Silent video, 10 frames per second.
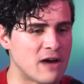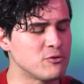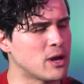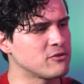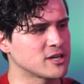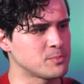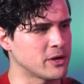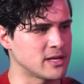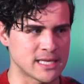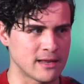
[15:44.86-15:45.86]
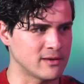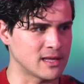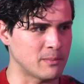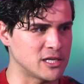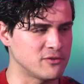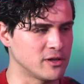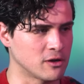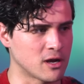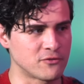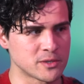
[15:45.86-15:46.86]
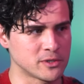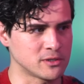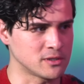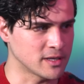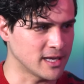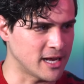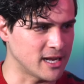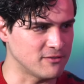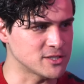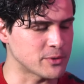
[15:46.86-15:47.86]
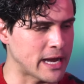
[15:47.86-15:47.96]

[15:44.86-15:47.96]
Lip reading: Have you ever experienced anything that made you feel uncomfortable in any of these